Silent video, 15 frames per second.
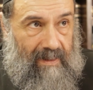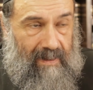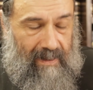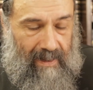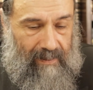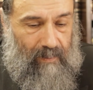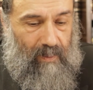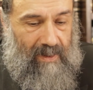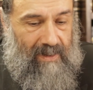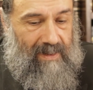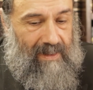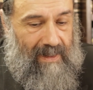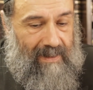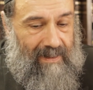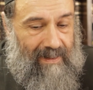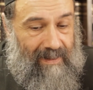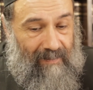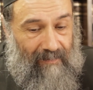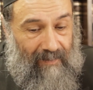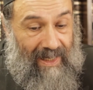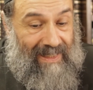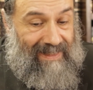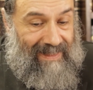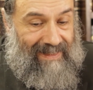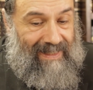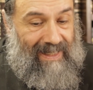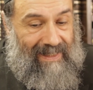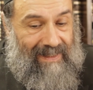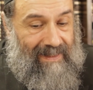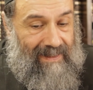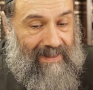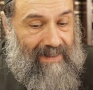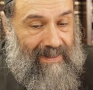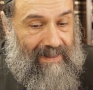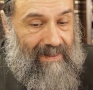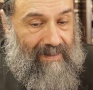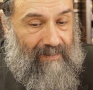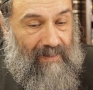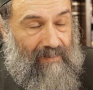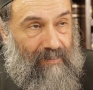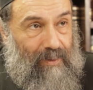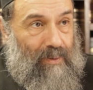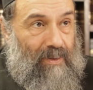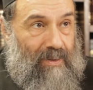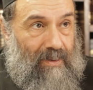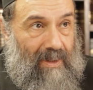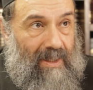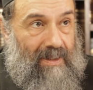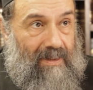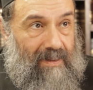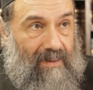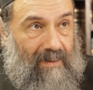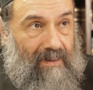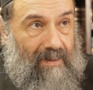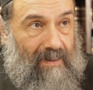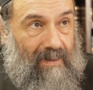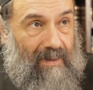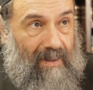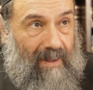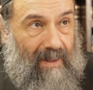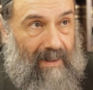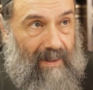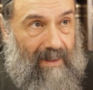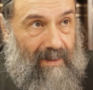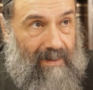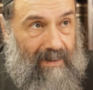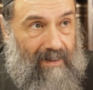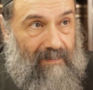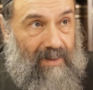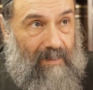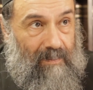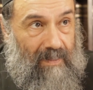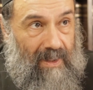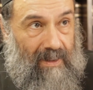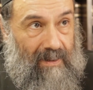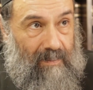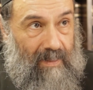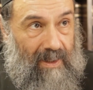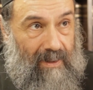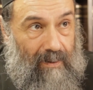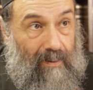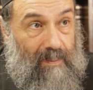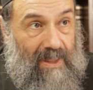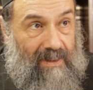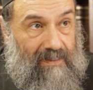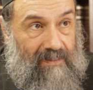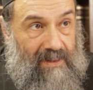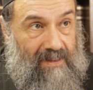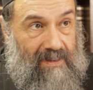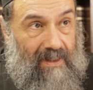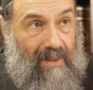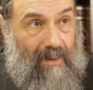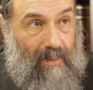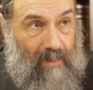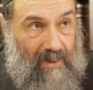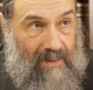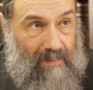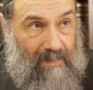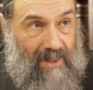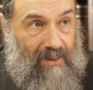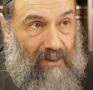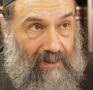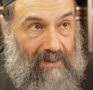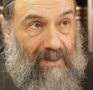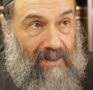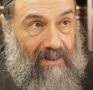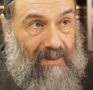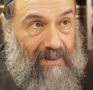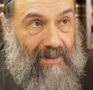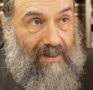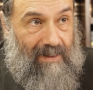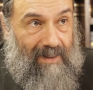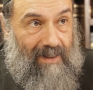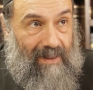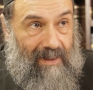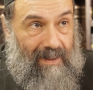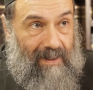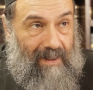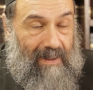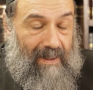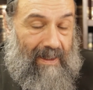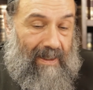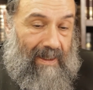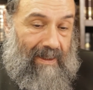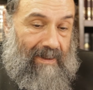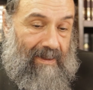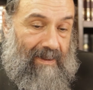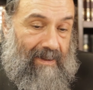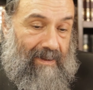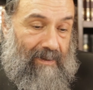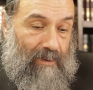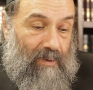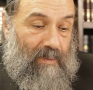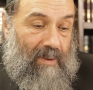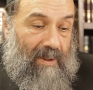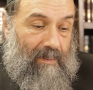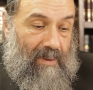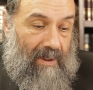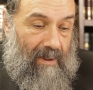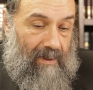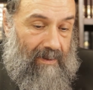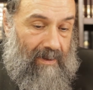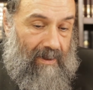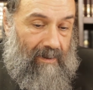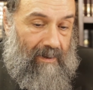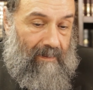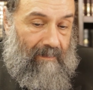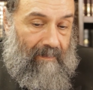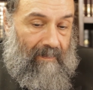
So that was the fact that I refused to answer, give them my home address, was mentioned in the newspaper article.